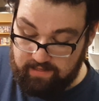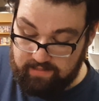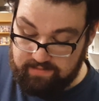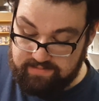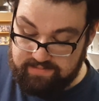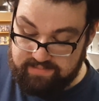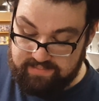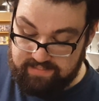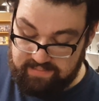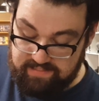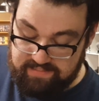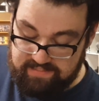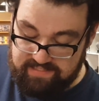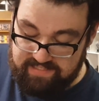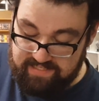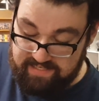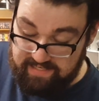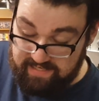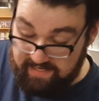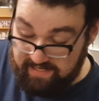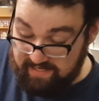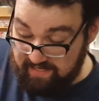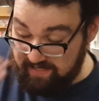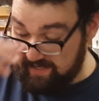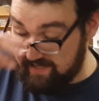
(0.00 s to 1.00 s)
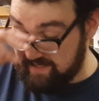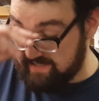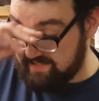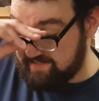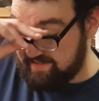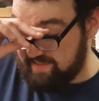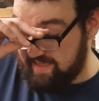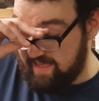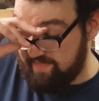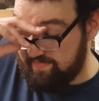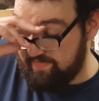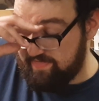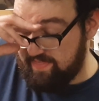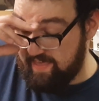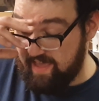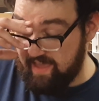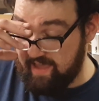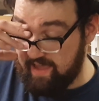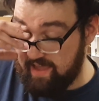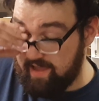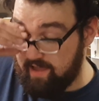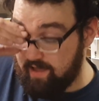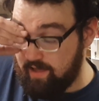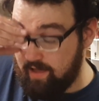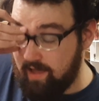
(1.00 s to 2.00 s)
16 is that
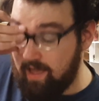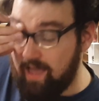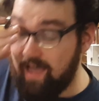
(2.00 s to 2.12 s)
they